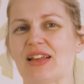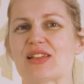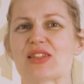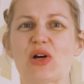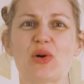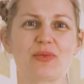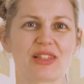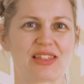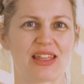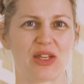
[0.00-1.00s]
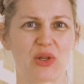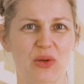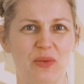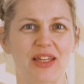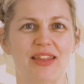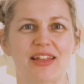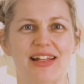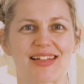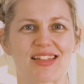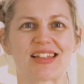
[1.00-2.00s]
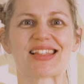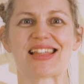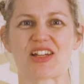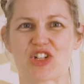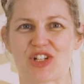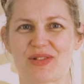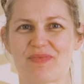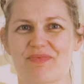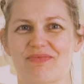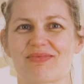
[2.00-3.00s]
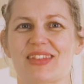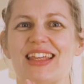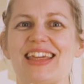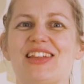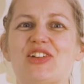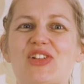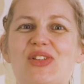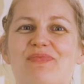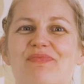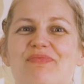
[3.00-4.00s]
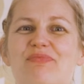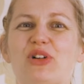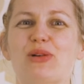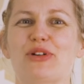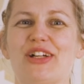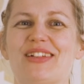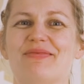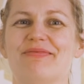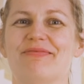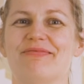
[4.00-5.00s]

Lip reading: So see you in the next session. Kiitos, moi moi!